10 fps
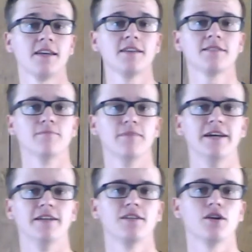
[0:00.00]
his
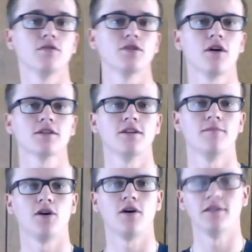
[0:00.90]
men to go talk to
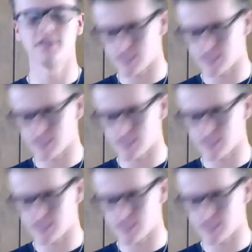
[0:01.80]
Nabal and